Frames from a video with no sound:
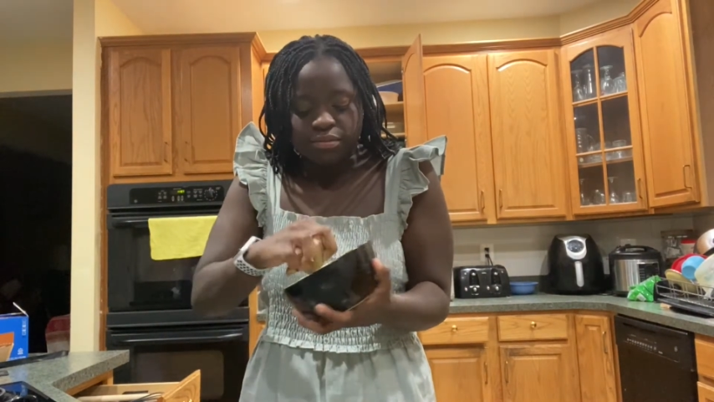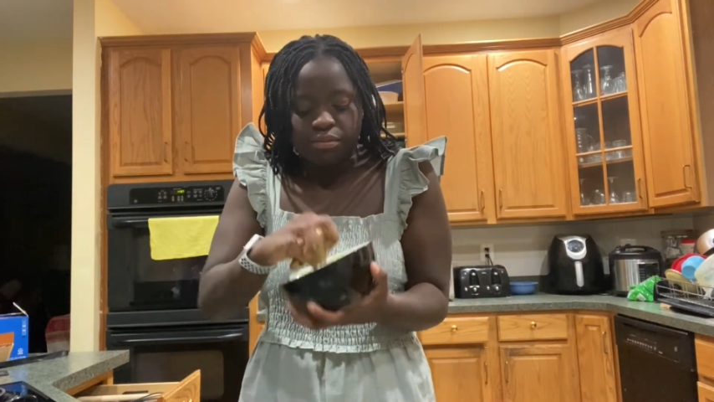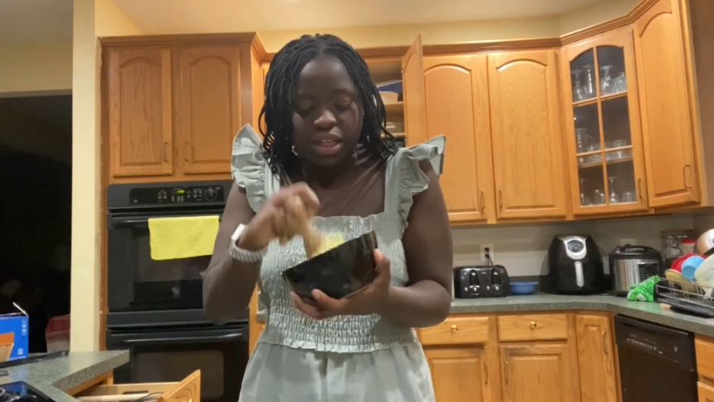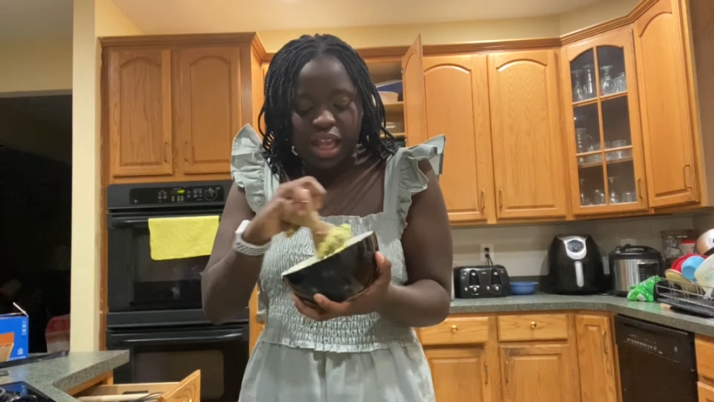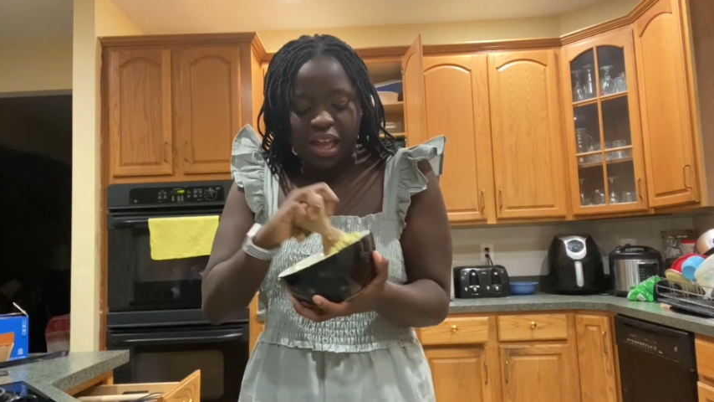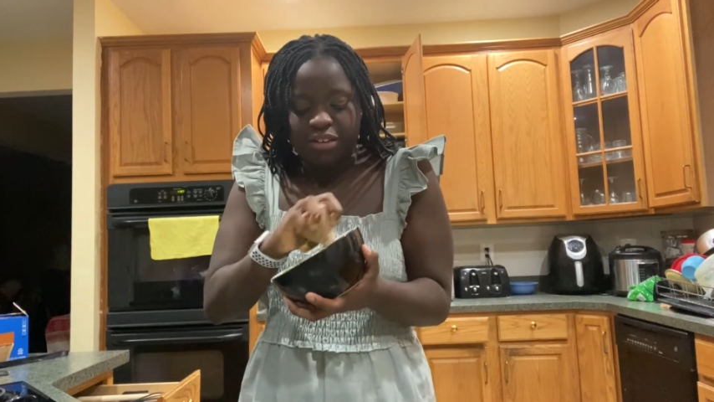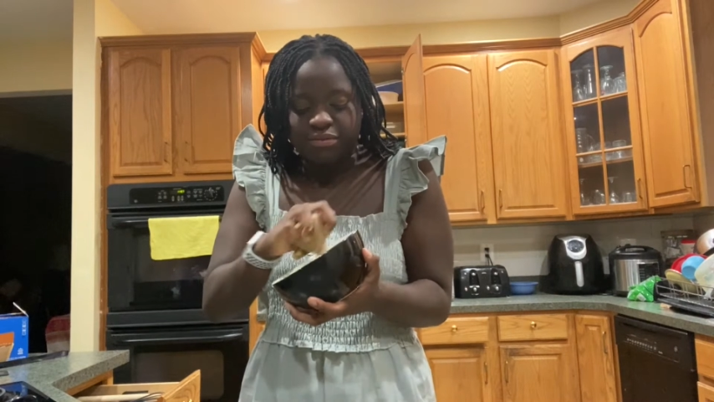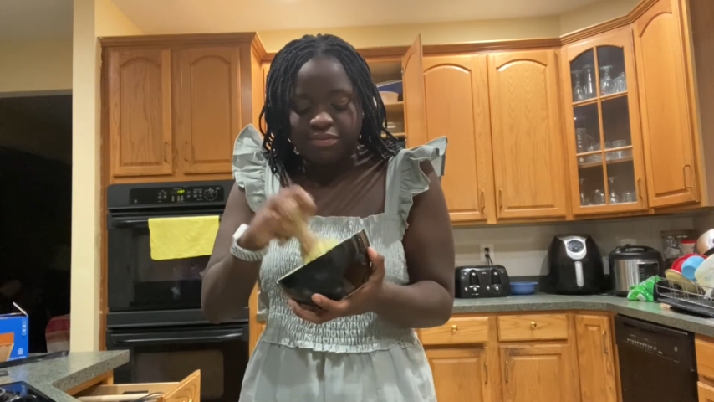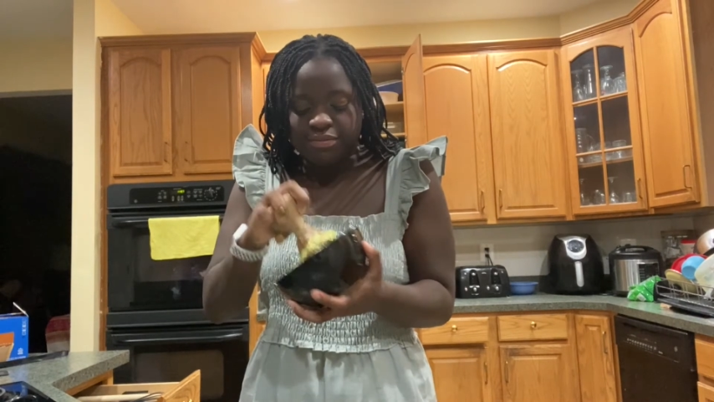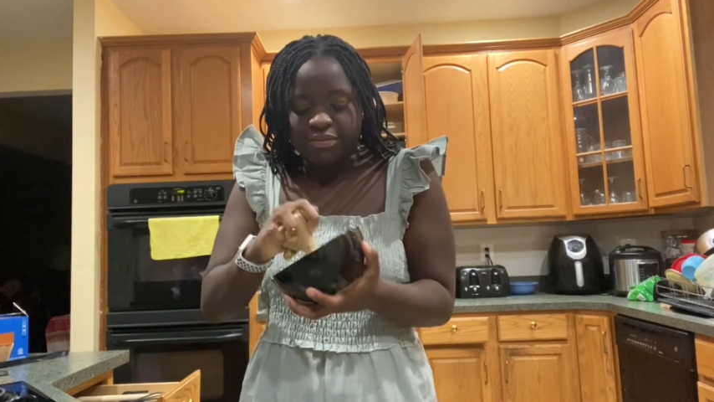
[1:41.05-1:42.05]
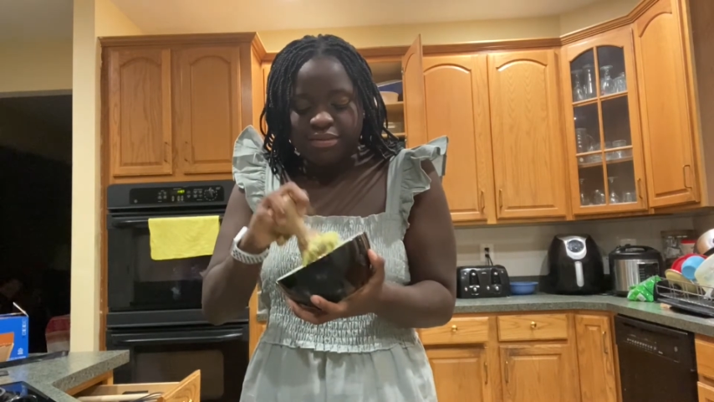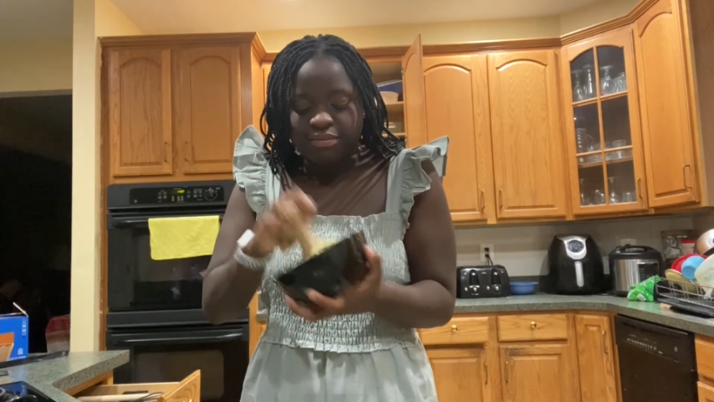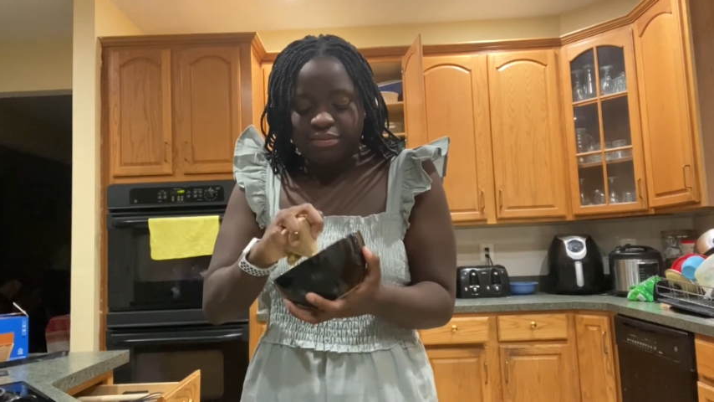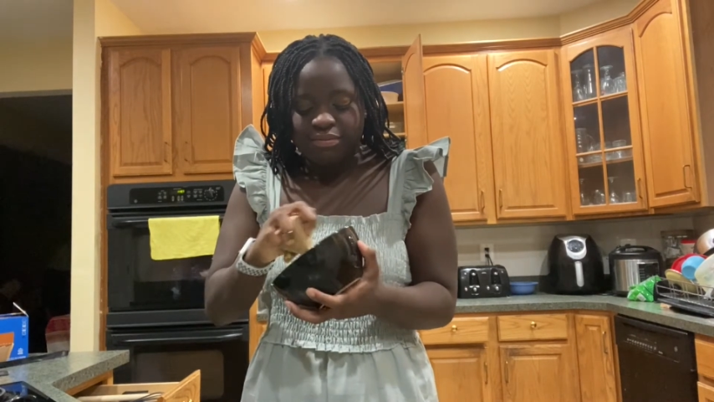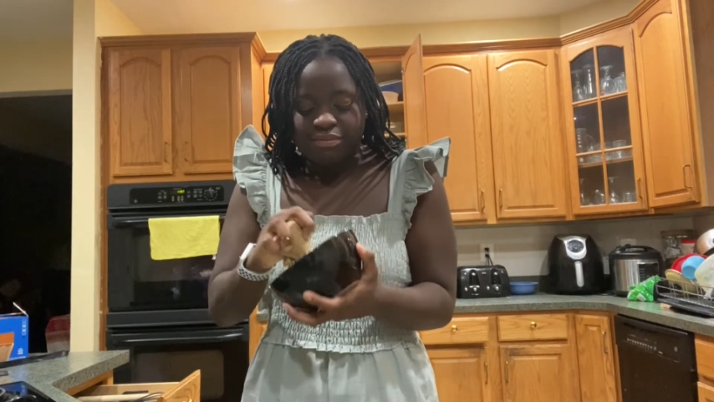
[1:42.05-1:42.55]
But like,
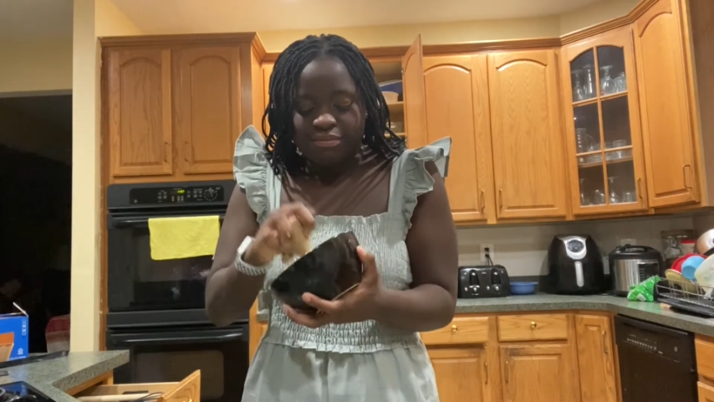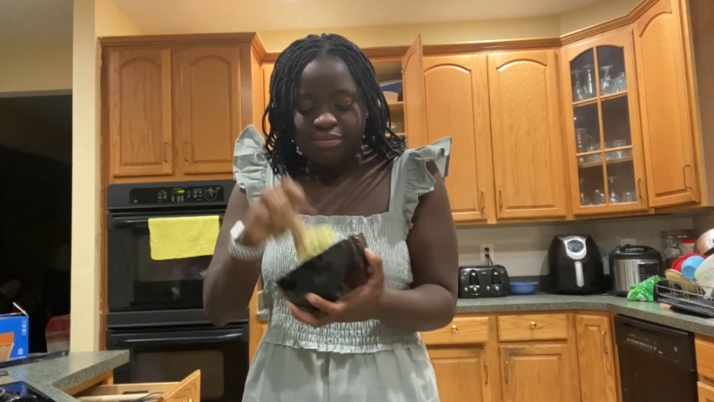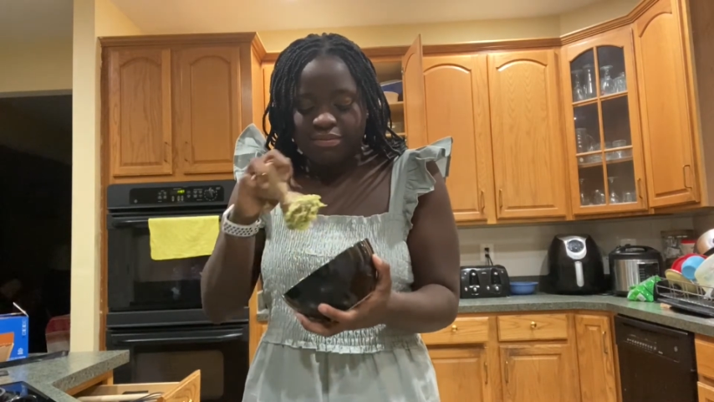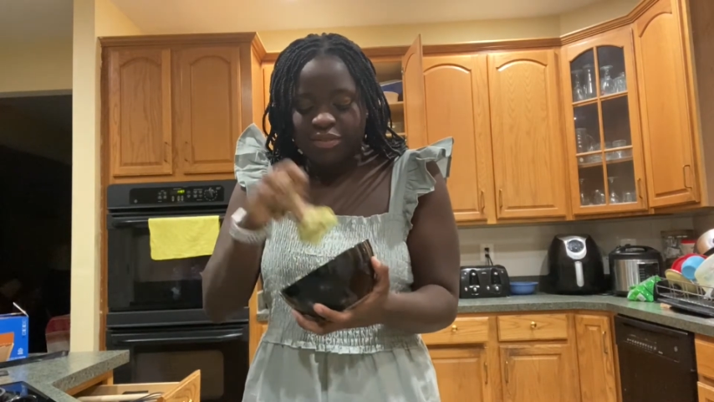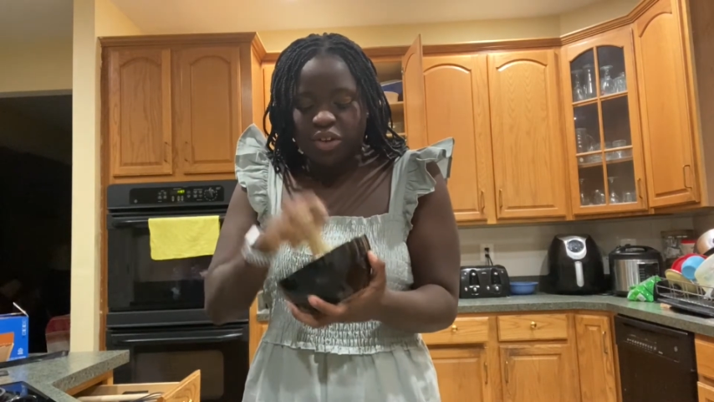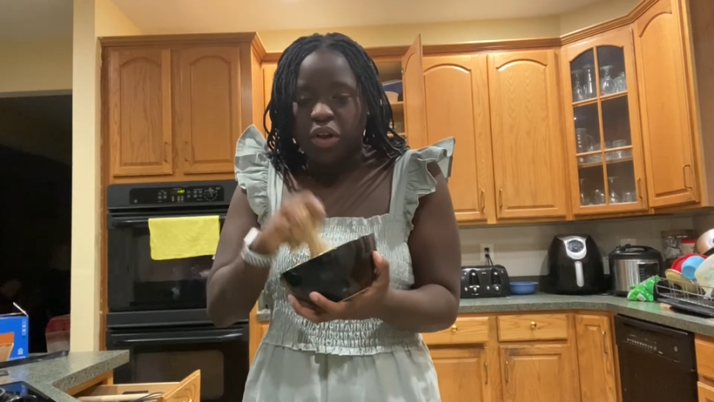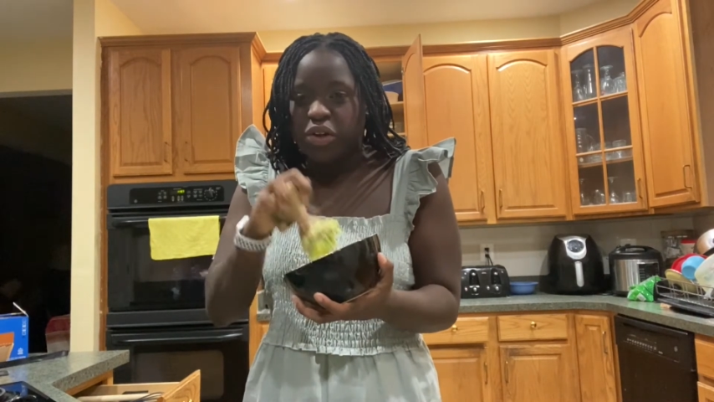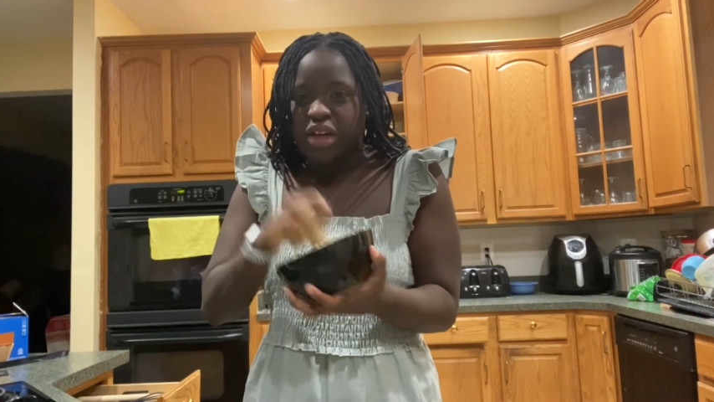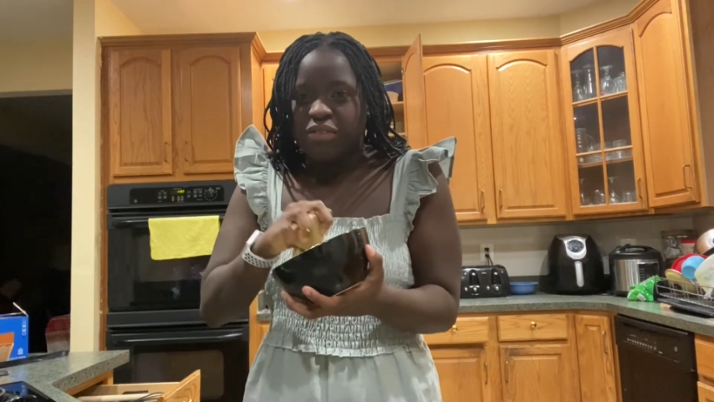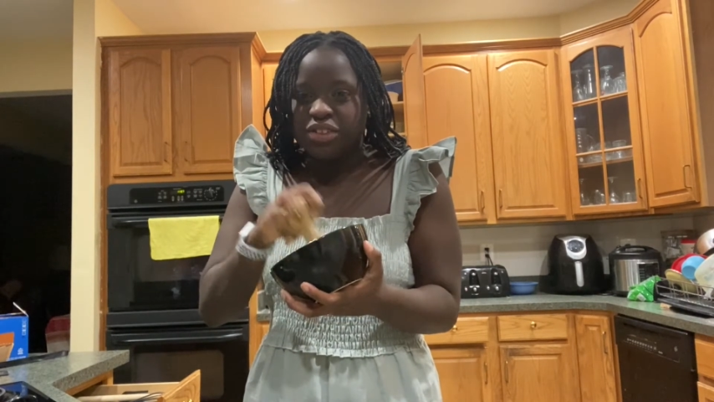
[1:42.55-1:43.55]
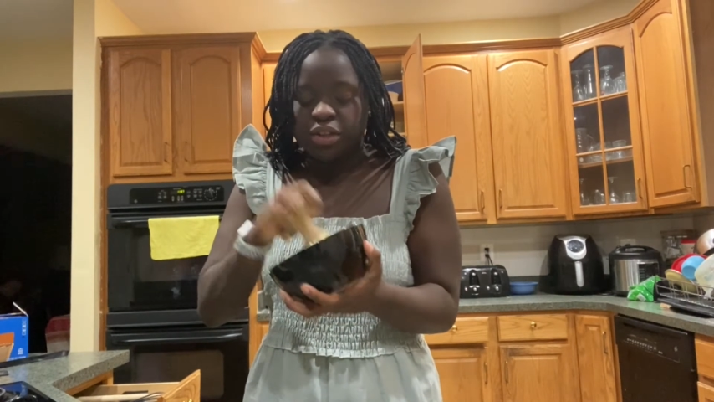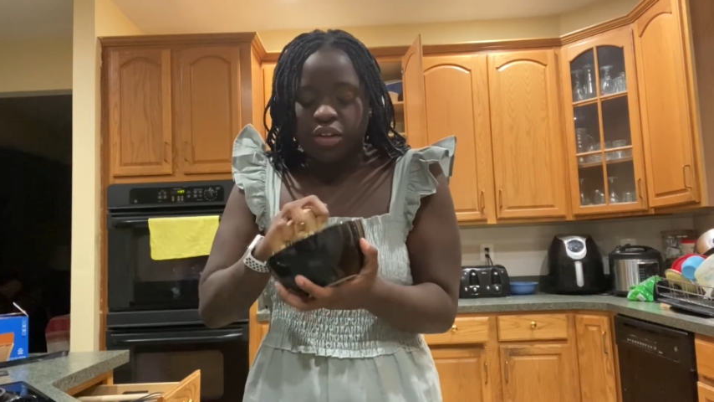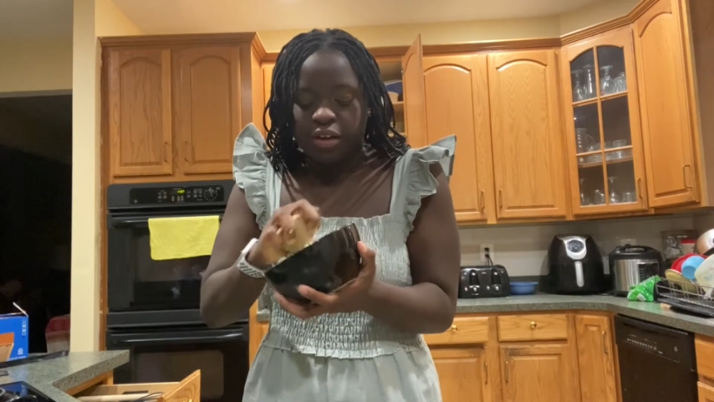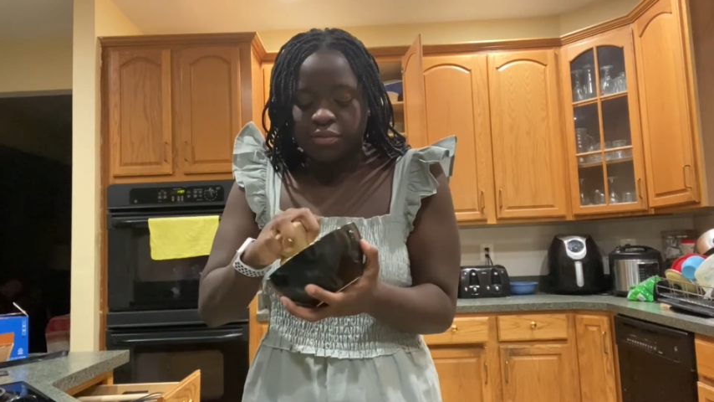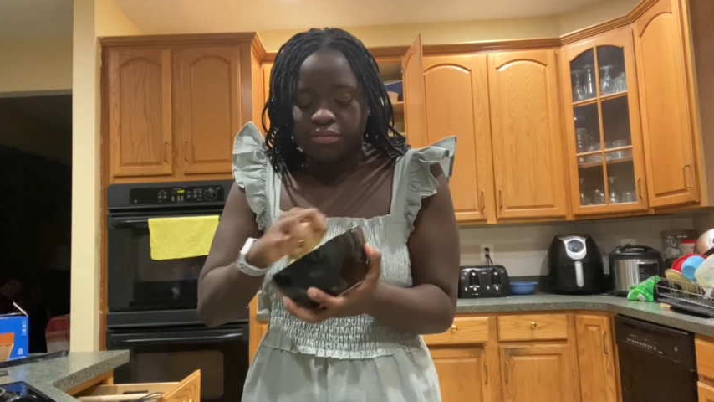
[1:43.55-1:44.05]
you don't want to do that for so long.